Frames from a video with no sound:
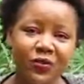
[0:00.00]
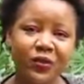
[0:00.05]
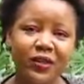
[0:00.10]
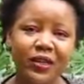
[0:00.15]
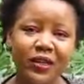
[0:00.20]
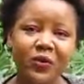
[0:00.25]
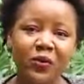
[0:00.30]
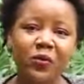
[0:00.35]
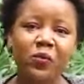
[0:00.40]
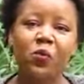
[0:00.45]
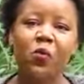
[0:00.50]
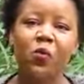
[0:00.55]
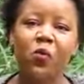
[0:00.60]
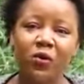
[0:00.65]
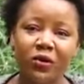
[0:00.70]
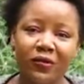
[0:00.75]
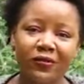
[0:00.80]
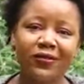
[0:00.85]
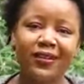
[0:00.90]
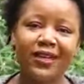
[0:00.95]
today
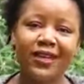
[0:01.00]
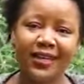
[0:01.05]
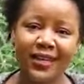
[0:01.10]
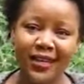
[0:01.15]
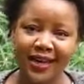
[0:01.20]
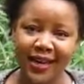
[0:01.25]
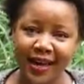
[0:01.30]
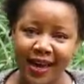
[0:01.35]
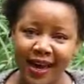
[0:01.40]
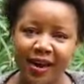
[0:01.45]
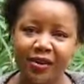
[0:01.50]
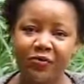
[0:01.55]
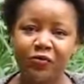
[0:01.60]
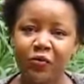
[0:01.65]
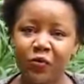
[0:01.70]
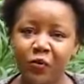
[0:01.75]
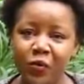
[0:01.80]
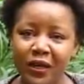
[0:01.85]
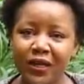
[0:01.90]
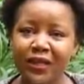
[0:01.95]
was in love
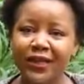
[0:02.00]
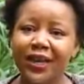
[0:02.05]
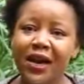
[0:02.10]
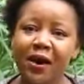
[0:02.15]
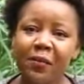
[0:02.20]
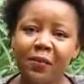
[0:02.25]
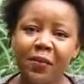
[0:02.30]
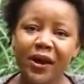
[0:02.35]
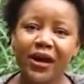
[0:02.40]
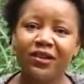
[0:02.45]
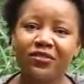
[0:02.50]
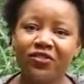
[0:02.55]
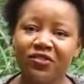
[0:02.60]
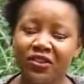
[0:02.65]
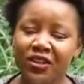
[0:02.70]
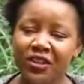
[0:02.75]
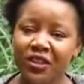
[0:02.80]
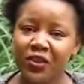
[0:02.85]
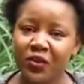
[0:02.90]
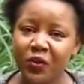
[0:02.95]
with a man
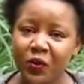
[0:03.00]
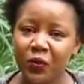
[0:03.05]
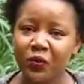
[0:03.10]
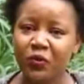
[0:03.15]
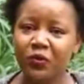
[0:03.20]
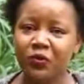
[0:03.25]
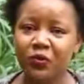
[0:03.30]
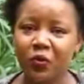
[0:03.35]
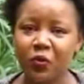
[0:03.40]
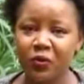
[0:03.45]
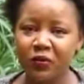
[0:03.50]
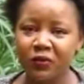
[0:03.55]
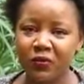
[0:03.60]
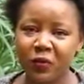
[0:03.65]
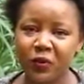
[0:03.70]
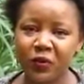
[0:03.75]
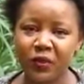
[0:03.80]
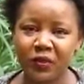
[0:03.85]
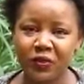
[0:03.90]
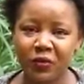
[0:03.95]
she thought was
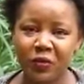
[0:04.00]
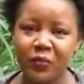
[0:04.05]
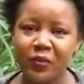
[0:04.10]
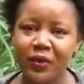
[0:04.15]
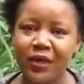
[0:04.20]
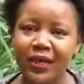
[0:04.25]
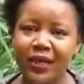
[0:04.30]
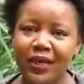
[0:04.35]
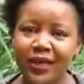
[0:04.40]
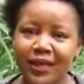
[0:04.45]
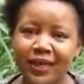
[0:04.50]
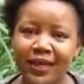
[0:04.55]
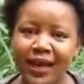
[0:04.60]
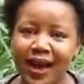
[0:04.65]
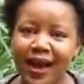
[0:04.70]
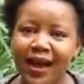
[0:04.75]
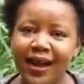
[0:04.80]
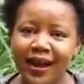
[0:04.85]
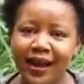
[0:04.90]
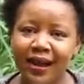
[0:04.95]
going to be in
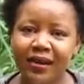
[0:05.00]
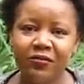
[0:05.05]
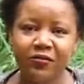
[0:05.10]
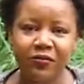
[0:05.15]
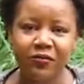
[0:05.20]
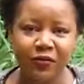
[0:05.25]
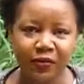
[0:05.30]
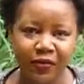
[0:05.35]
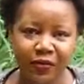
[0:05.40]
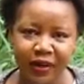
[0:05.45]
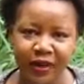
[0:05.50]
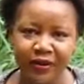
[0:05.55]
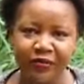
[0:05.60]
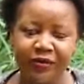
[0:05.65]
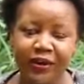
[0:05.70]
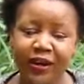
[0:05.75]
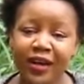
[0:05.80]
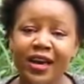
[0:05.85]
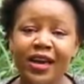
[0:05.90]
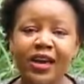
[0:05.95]
her life
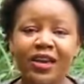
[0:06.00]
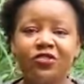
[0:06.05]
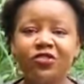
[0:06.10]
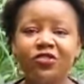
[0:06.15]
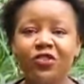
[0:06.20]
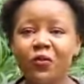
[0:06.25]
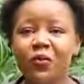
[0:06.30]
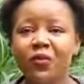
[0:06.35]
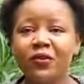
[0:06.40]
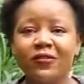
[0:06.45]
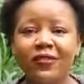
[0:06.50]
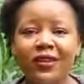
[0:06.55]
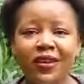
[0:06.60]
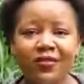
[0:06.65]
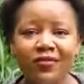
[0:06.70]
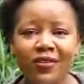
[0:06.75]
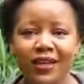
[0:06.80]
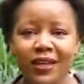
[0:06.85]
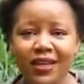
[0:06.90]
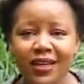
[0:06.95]
forever. She was
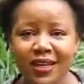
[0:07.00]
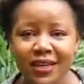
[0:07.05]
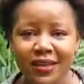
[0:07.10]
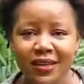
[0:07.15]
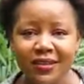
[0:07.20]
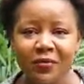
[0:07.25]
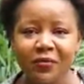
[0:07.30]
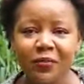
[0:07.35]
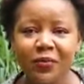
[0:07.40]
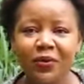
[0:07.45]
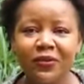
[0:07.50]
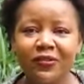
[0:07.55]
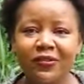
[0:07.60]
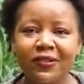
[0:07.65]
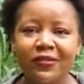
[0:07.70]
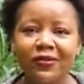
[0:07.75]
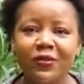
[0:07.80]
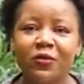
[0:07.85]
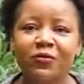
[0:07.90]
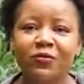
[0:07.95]
even in the
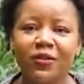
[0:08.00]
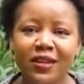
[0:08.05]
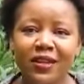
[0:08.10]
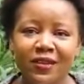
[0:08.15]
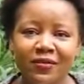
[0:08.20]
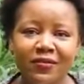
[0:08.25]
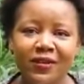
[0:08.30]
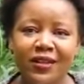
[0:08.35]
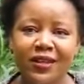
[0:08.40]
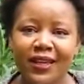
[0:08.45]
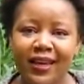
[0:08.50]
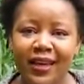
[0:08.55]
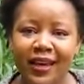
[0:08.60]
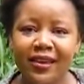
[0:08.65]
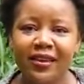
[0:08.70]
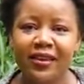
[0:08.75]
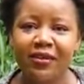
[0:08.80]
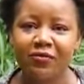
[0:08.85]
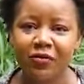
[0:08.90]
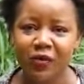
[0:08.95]
process of leaving
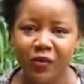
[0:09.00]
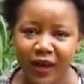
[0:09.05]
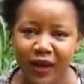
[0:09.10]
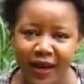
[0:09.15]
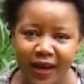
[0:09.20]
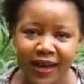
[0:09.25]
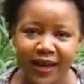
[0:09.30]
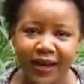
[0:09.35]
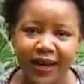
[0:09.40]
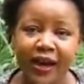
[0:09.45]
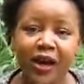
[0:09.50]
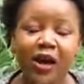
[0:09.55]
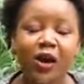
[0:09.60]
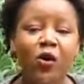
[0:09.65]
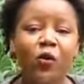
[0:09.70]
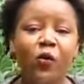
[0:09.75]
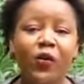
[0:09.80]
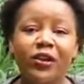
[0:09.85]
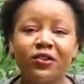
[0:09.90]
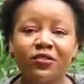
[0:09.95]
Kenya for Ghana
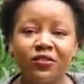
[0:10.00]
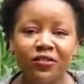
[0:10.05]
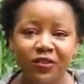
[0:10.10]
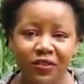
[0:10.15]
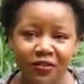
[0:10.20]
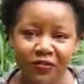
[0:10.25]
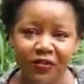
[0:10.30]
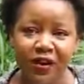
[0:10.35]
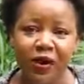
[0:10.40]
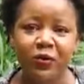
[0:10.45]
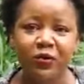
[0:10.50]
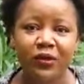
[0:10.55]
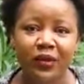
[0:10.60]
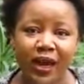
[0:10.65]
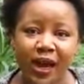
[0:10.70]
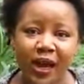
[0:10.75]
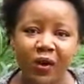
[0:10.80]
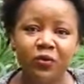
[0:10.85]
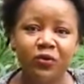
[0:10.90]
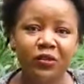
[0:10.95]
when she found
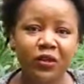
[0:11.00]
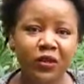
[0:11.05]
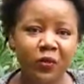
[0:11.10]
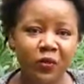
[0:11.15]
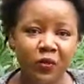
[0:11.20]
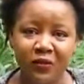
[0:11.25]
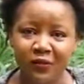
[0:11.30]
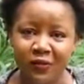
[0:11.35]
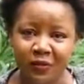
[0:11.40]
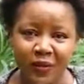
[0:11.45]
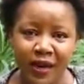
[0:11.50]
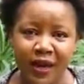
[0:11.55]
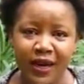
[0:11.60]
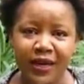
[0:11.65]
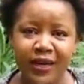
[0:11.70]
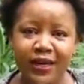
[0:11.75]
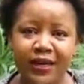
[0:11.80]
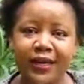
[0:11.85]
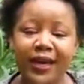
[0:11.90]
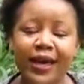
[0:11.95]
out he was
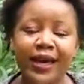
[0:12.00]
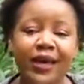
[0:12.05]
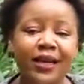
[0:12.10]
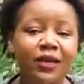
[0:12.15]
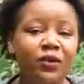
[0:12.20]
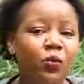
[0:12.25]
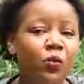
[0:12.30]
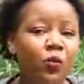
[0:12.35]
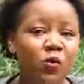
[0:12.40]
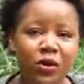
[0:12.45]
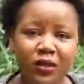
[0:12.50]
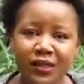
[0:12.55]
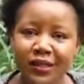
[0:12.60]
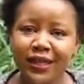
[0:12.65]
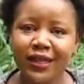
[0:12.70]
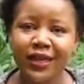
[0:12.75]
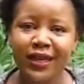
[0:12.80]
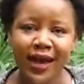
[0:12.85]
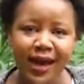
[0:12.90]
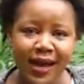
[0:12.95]
married, and what
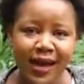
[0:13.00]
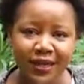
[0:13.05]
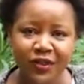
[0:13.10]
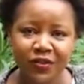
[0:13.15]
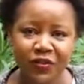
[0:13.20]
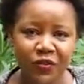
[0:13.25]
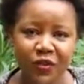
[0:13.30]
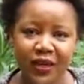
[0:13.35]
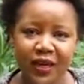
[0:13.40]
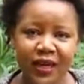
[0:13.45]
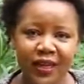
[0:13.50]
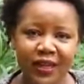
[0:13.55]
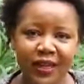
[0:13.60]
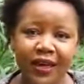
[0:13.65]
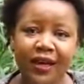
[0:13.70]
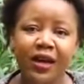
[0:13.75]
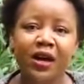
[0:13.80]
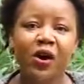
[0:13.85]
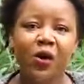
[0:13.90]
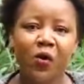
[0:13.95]
they had
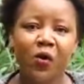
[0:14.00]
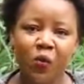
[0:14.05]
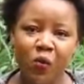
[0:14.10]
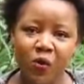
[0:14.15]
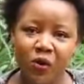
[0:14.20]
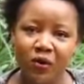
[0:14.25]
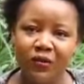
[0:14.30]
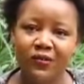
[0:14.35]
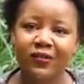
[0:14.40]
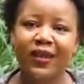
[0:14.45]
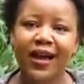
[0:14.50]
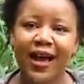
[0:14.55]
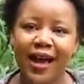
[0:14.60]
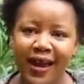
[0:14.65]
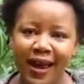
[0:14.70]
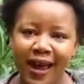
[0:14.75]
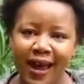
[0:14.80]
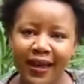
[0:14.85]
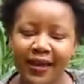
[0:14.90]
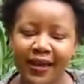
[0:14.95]
together was a
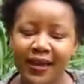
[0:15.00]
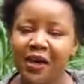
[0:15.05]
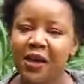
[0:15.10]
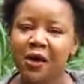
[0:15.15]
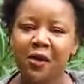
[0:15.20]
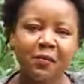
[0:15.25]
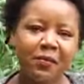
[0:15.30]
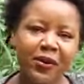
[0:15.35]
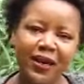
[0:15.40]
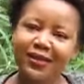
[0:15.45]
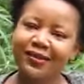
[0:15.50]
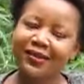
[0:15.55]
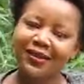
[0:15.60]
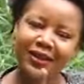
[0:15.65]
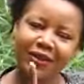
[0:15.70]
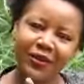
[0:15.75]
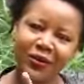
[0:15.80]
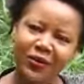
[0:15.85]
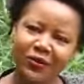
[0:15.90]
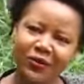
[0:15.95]
lie. But
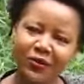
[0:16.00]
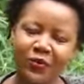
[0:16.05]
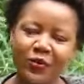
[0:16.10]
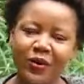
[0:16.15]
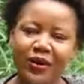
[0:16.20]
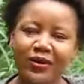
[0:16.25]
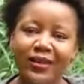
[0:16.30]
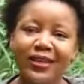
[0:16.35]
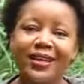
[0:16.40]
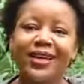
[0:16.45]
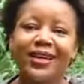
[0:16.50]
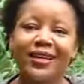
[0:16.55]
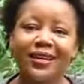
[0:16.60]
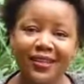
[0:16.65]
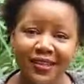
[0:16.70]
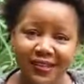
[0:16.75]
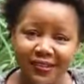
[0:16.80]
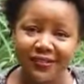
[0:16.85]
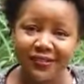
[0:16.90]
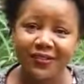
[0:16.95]
don't worry,
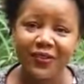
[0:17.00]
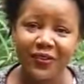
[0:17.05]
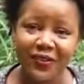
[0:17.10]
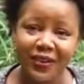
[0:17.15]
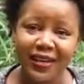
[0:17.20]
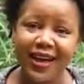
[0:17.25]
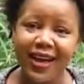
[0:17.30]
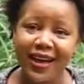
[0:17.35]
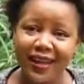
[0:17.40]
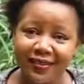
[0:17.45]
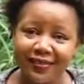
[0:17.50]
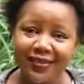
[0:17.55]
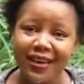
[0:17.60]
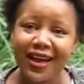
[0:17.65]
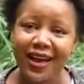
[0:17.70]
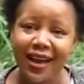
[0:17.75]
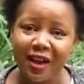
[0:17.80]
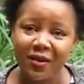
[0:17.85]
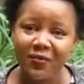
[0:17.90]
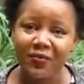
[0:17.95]
this story has
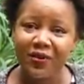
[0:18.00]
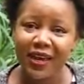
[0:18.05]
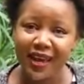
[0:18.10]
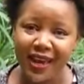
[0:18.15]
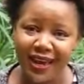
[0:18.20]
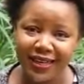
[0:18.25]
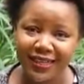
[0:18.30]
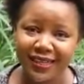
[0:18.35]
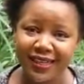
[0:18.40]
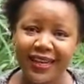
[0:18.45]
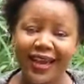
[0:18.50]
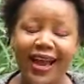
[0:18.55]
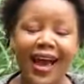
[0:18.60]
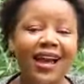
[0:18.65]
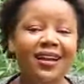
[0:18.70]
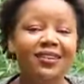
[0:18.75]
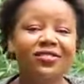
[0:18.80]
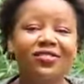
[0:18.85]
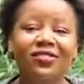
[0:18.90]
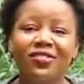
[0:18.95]
a happy ending
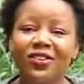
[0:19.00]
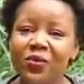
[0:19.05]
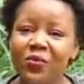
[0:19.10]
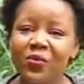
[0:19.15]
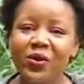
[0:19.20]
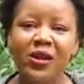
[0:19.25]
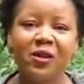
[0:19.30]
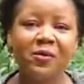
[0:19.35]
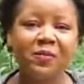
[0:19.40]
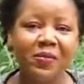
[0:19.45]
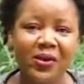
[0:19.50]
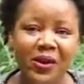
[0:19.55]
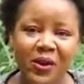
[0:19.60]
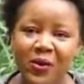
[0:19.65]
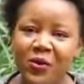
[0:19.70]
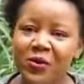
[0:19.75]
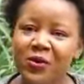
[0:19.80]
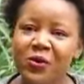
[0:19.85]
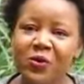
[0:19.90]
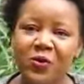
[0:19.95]
and she will
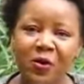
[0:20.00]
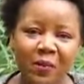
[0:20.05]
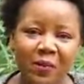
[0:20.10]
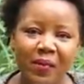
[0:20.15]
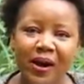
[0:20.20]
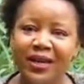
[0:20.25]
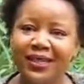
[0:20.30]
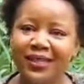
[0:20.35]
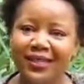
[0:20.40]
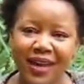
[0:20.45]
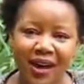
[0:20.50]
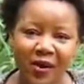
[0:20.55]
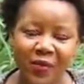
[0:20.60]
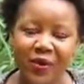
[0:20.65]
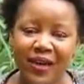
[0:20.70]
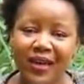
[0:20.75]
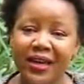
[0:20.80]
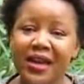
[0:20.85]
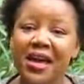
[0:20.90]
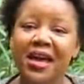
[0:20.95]
blow your mind
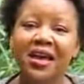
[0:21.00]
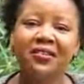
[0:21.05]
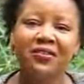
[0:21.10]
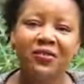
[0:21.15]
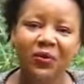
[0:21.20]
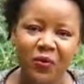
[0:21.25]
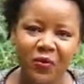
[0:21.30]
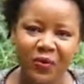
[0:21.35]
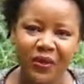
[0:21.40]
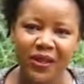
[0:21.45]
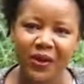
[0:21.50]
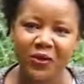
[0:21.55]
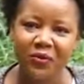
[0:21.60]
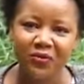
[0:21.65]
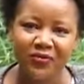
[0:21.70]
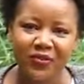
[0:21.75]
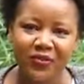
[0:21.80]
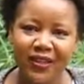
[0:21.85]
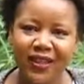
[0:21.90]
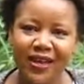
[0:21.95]
away. So
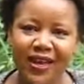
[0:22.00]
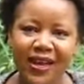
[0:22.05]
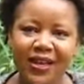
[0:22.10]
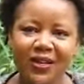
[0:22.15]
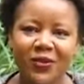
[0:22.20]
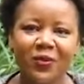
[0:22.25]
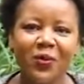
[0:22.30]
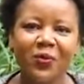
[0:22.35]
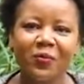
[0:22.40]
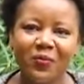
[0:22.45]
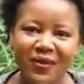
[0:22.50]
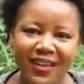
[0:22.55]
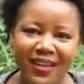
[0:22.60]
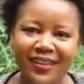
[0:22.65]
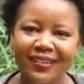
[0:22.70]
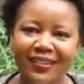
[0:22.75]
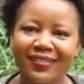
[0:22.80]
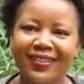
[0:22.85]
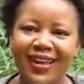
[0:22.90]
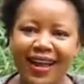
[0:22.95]
without further ado,
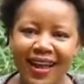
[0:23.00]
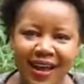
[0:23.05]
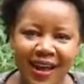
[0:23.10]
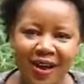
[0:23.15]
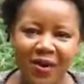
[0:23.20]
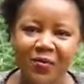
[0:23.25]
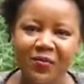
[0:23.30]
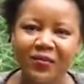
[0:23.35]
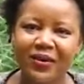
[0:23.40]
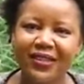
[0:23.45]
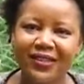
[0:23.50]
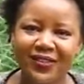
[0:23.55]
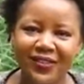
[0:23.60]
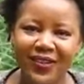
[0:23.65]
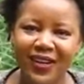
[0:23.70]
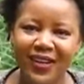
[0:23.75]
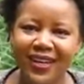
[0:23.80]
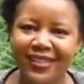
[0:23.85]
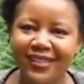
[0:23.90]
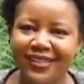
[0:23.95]
please allow me
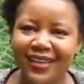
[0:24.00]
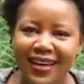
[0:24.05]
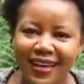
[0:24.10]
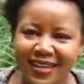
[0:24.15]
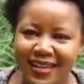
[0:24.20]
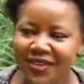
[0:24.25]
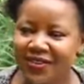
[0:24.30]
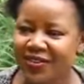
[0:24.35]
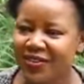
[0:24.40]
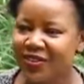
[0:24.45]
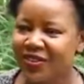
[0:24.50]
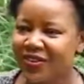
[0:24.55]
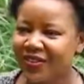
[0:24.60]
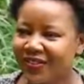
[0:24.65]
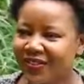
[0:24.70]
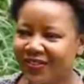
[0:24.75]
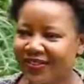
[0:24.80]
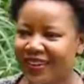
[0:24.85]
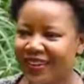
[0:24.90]
to let her introduce